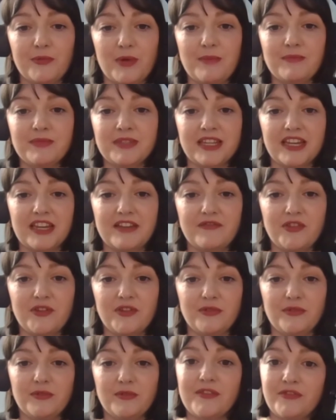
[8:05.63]
website, if
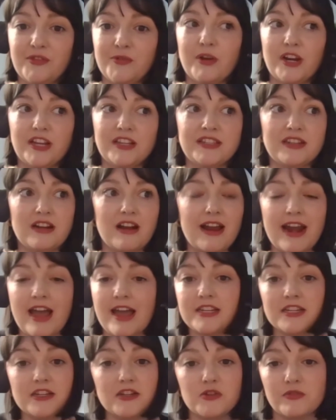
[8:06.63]
you want to start. And I
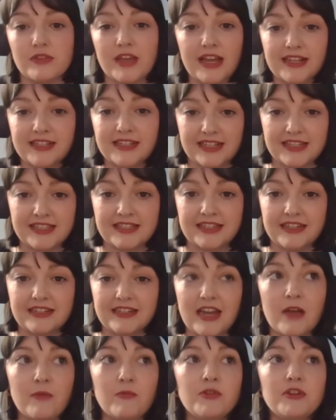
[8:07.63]
didn't know that existed.
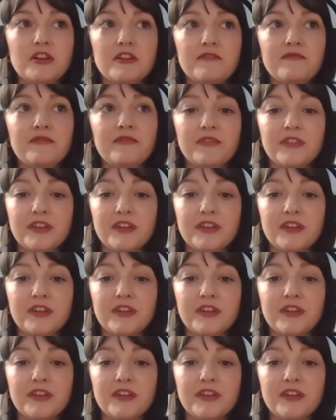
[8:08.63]
Which I wouldn't. You